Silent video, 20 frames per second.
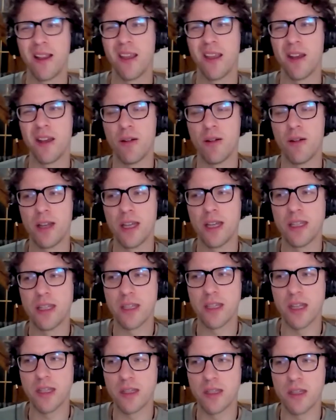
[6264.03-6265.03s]
you know,
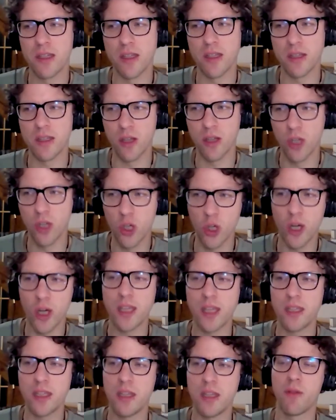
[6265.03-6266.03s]
it's a good
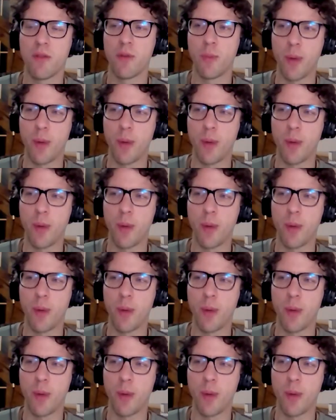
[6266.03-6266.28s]
idea for